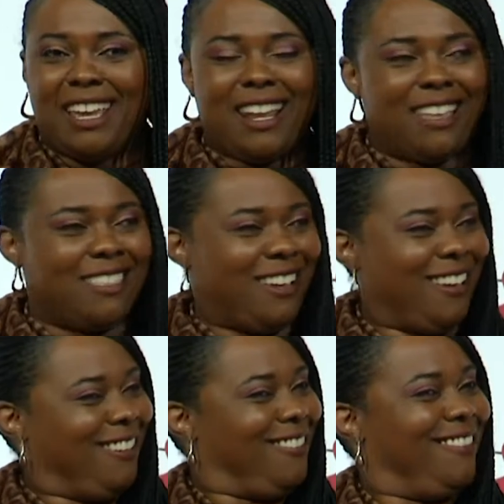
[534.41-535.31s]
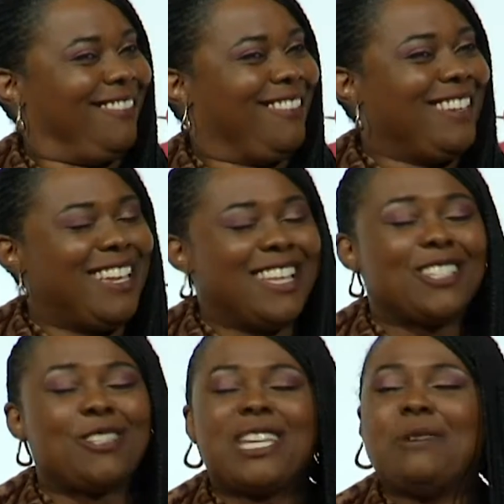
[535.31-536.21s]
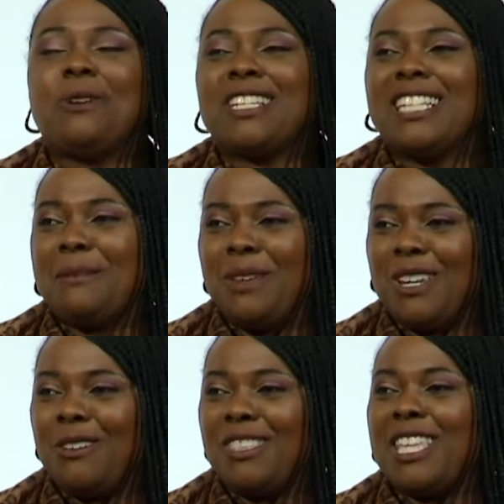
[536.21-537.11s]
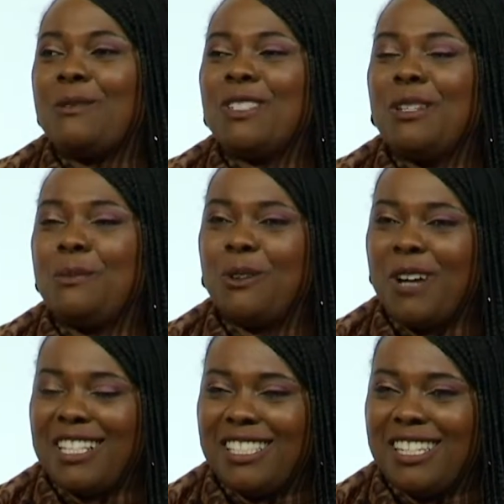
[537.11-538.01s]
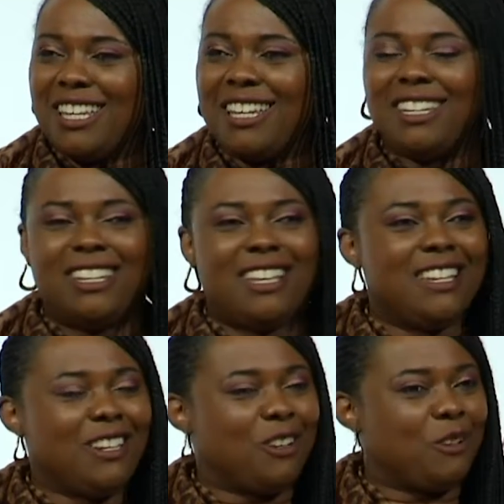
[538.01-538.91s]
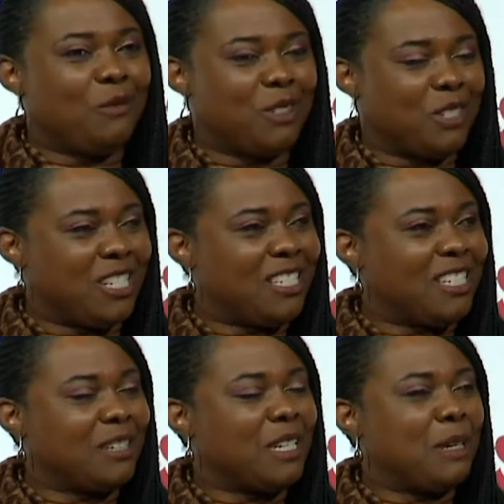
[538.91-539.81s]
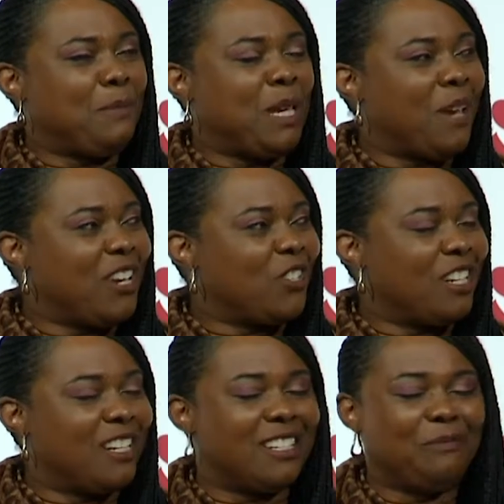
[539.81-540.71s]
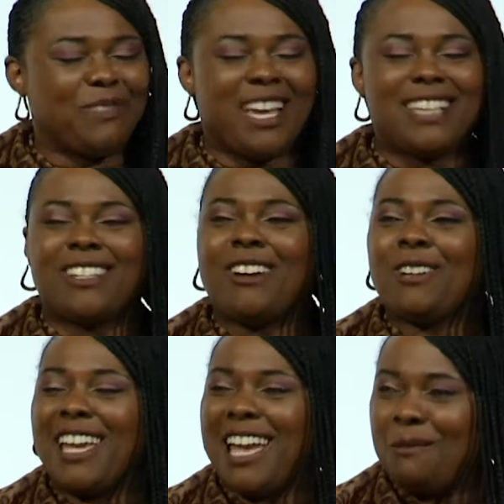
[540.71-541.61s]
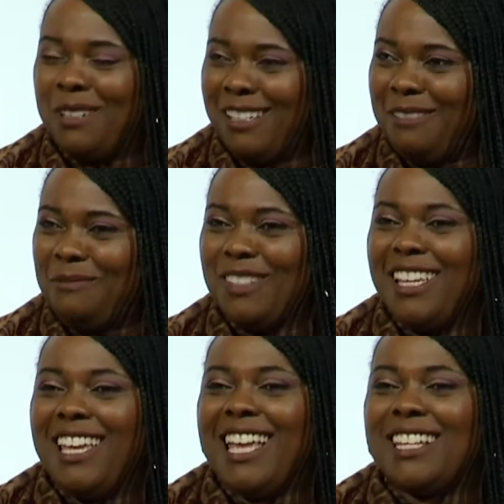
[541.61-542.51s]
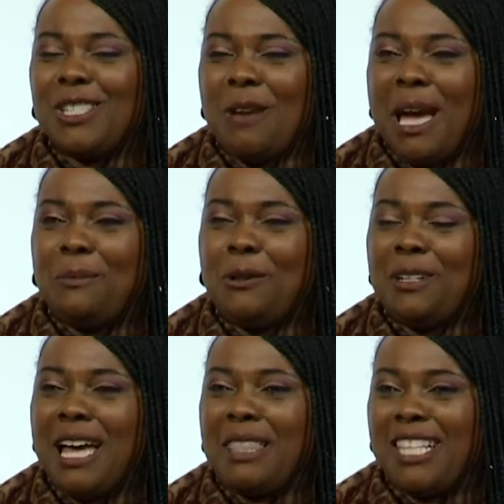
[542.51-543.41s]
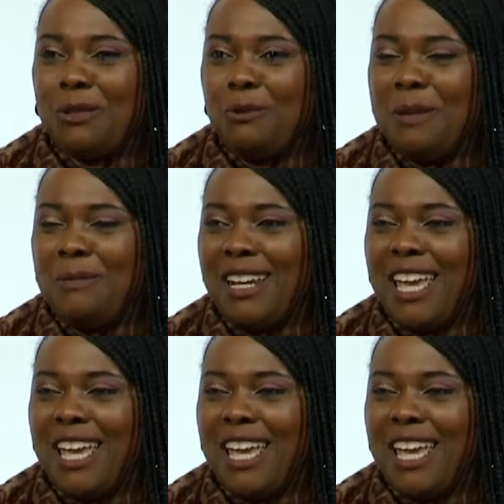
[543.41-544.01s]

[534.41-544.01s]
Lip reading: And I thought, oh. And so he wanted to let me know that they were still progressing and, you know, just be patient. I said, okay, I will. And so I pulled out this ribbon.